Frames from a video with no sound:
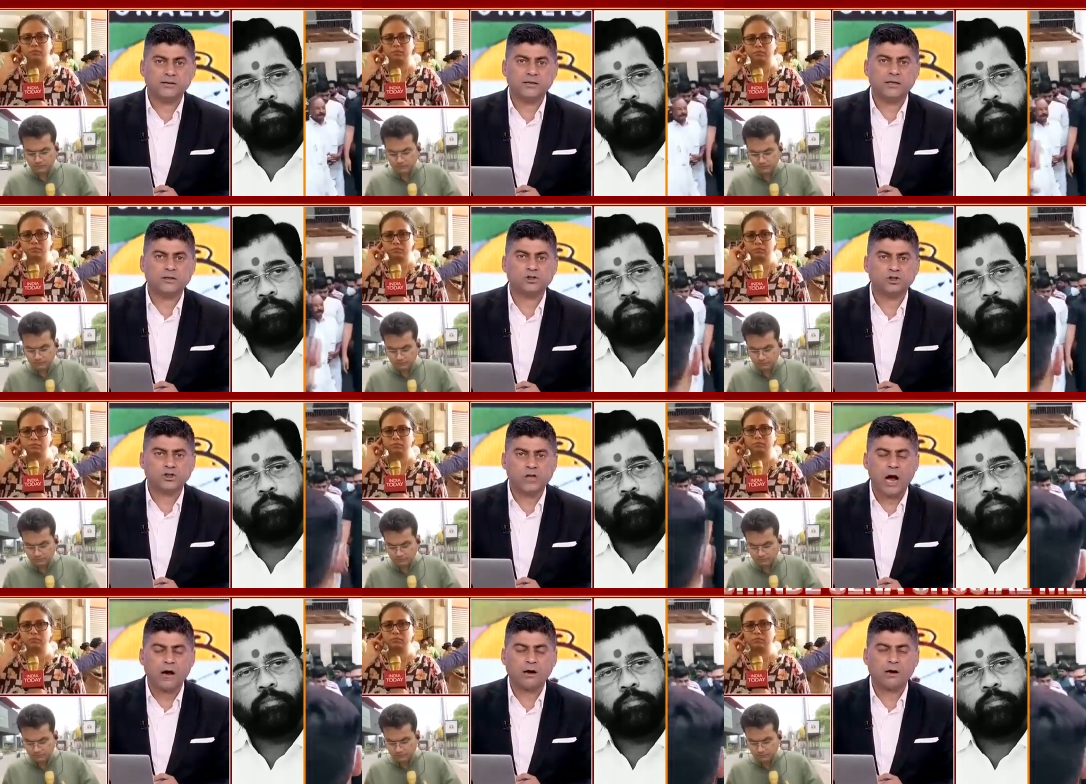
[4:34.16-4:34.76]
Speaker 1: and the
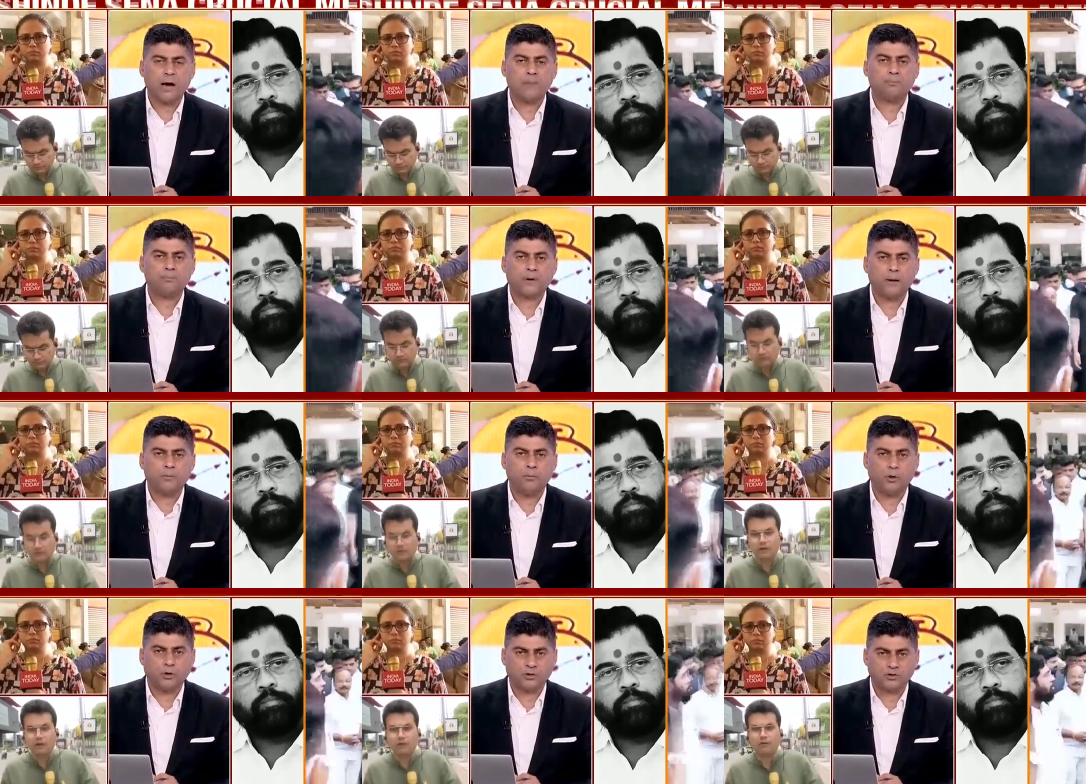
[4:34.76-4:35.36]
Shakha
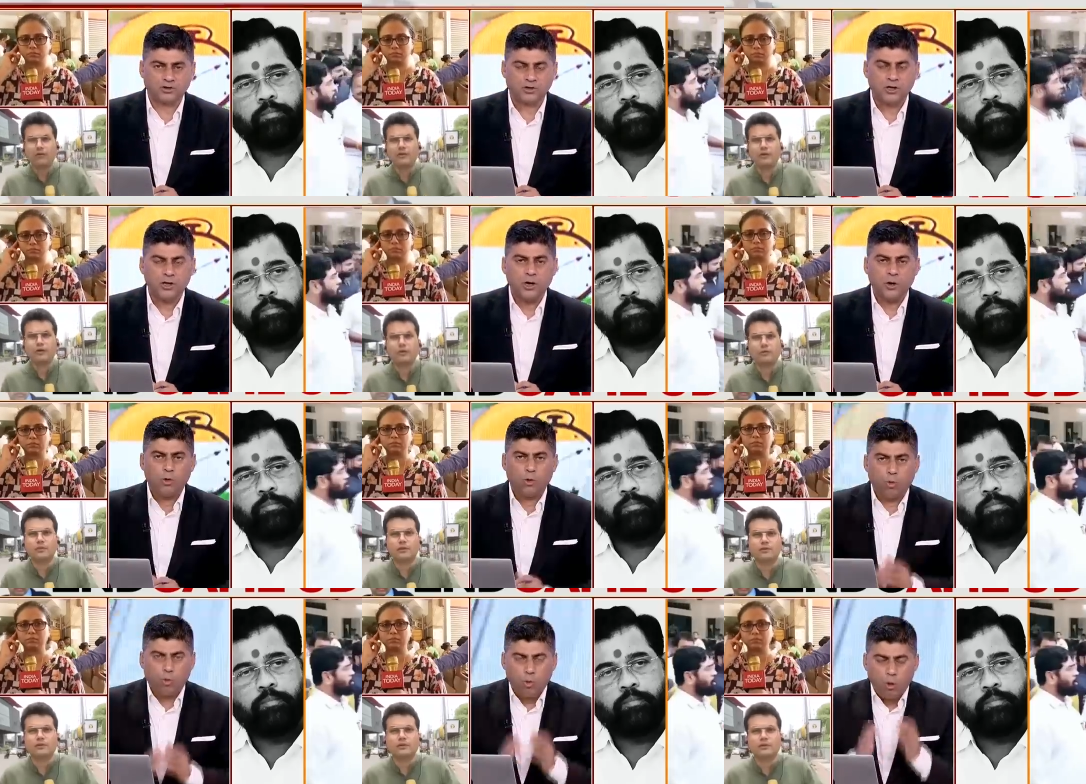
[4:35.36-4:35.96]
Pramukhs.
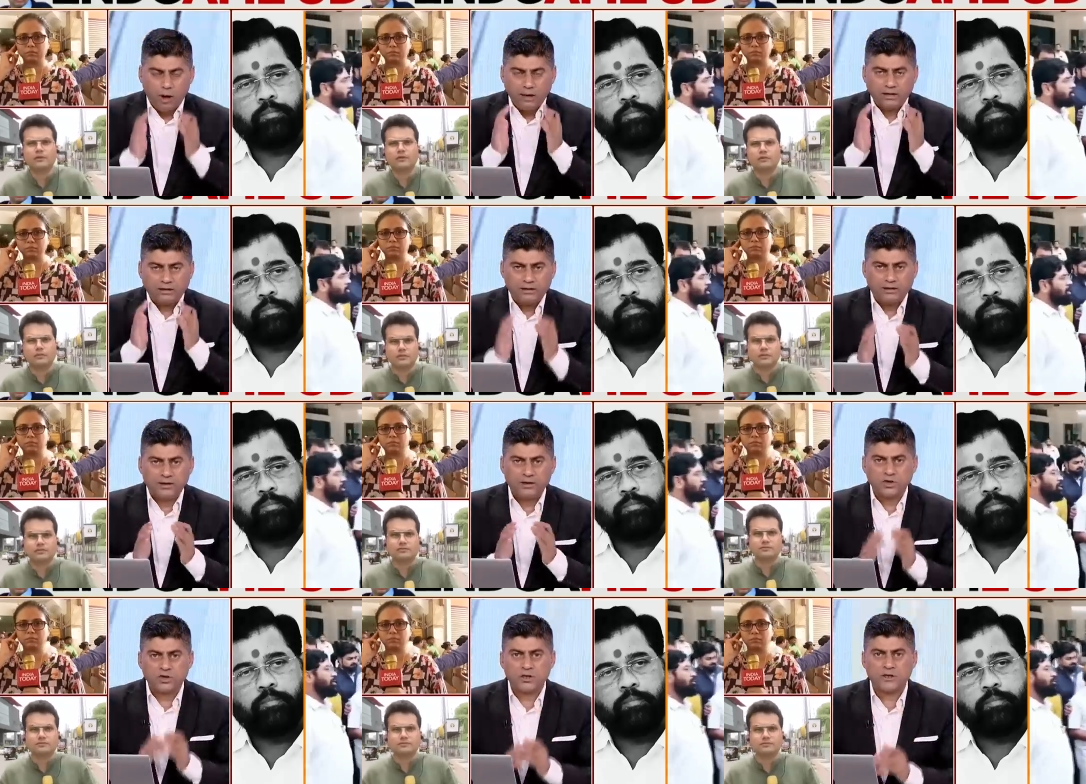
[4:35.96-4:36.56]
What
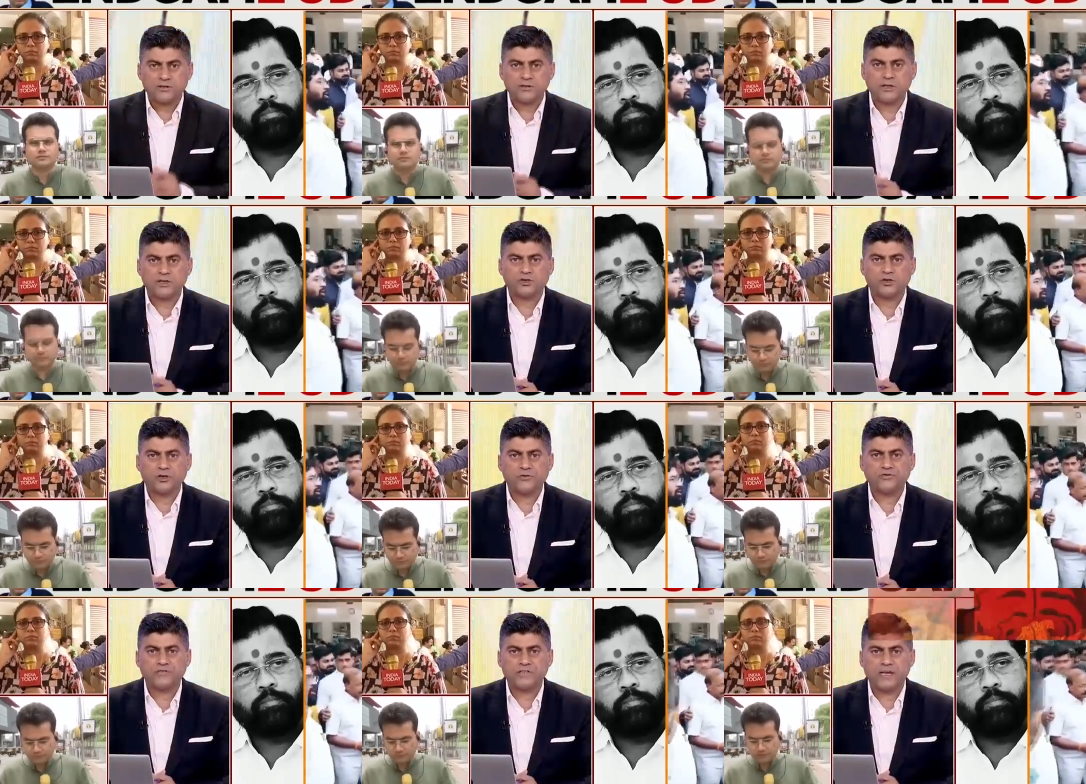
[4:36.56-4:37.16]
direction is the Shiv